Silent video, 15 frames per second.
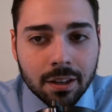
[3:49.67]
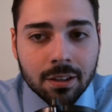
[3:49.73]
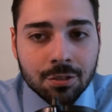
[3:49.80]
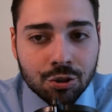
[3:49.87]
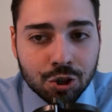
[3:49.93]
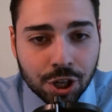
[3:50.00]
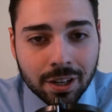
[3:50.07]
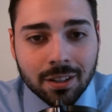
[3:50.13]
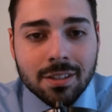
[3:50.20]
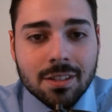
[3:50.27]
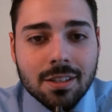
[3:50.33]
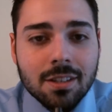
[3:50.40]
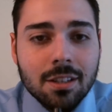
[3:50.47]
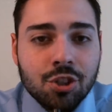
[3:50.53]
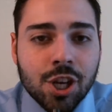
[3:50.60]
Jalen's
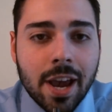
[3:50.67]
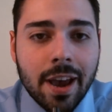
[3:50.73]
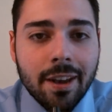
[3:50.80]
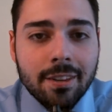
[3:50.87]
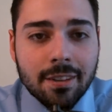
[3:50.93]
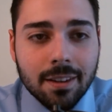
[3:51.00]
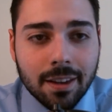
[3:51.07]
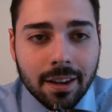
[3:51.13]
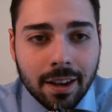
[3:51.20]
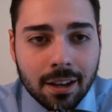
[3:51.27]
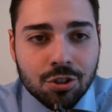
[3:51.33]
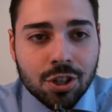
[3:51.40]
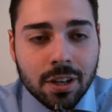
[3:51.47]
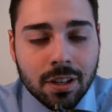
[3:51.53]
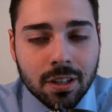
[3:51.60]
in the chat. Hey,
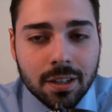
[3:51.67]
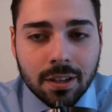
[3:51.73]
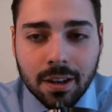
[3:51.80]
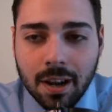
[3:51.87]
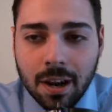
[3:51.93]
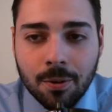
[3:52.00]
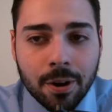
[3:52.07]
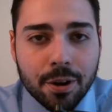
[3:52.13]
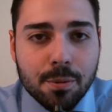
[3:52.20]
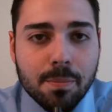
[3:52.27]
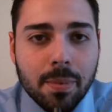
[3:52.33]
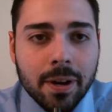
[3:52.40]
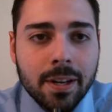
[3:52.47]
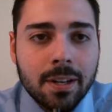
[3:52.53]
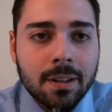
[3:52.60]
Jalen, how are you,
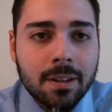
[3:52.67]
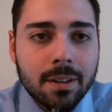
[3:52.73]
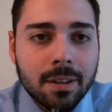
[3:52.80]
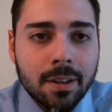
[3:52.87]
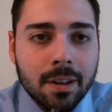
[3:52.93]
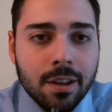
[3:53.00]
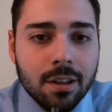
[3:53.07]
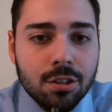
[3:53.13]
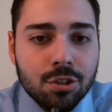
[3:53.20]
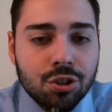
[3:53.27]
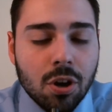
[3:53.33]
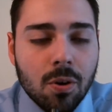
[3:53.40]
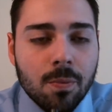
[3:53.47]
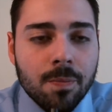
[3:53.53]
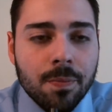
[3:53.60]
buddy?
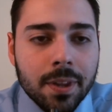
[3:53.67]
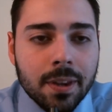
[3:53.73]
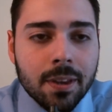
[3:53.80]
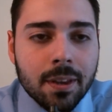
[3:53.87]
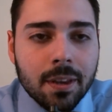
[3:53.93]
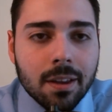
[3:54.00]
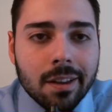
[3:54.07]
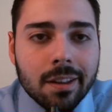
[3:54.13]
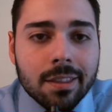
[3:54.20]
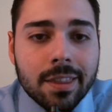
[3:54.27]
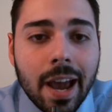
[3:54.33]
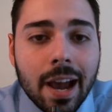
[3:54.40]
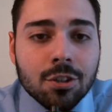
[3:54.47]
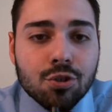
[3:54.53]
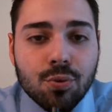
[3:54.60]
So
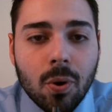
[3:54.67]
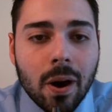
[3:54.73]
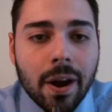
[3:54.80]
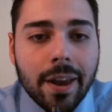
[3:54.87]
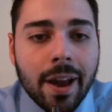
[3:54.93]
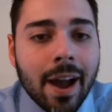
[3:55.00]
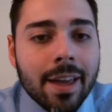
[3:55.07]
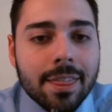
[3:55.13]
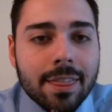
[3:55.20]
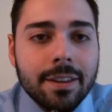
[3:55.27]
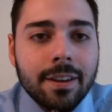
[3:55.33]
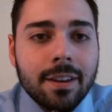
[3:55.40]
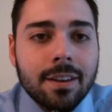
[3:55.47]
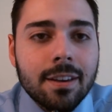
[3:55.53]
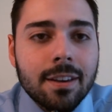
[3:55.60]
that's why I
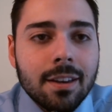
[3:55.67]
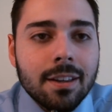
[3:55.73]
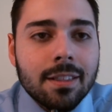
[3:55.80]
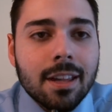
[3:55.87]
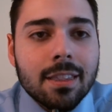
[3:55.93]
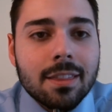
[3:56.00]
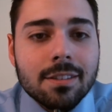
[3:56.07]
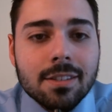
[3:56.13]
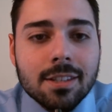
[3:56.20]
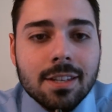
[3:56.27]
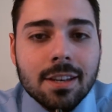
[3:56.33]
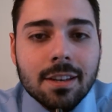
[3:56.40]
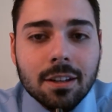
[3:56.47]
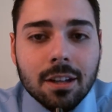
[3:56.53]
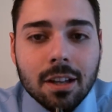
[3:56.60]
think that this
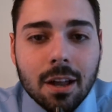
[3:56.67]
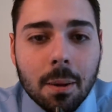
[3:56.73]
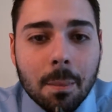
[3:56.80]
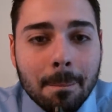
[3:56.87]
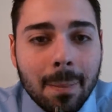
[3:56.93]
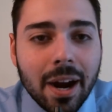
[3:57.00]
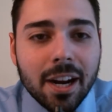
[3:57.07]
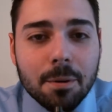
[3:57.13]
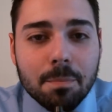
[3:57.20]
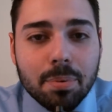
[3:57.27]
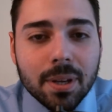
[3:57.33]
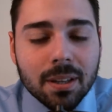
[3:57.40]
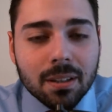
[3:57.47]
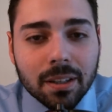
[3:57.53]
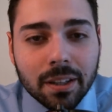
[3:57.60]
deal might be
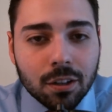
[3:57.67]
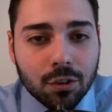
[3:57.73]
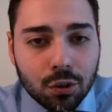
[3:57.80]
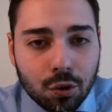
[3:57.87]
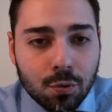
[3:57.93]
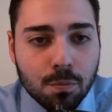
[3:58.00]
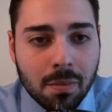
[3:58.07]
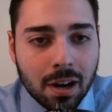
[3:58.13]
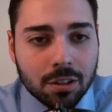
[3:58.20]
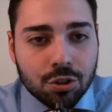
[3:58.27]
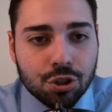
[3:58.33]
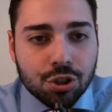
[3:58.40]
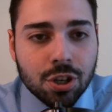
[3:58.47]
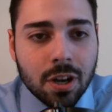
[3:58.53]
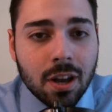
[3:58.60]
a little too much.